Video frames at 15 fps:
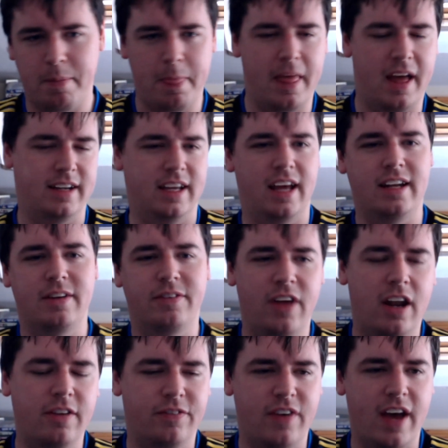and if
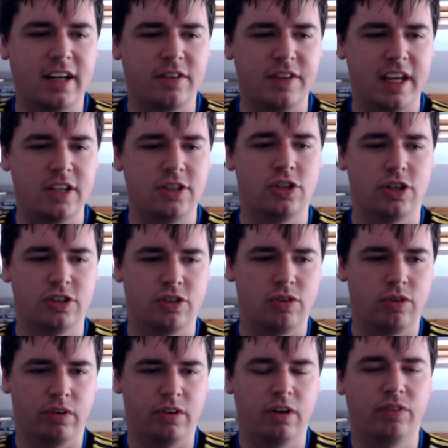effectively it's just
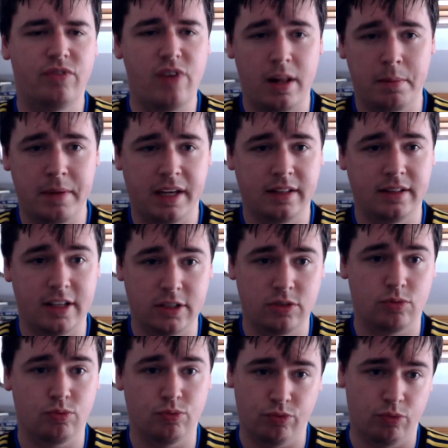through filming
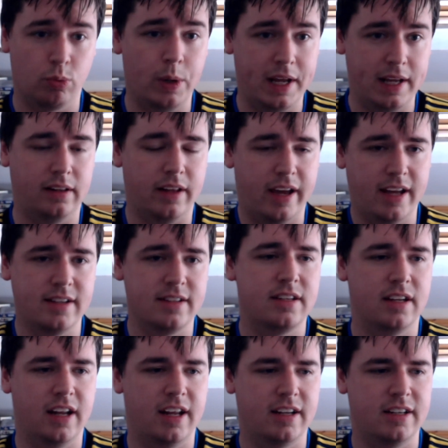this real
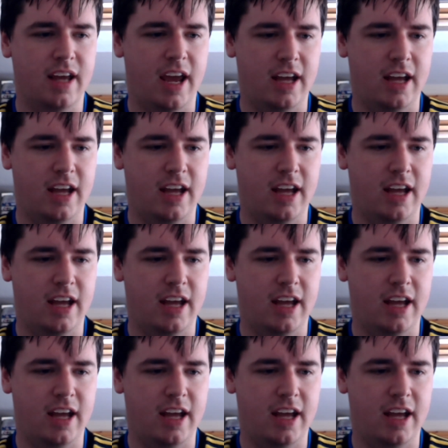incident,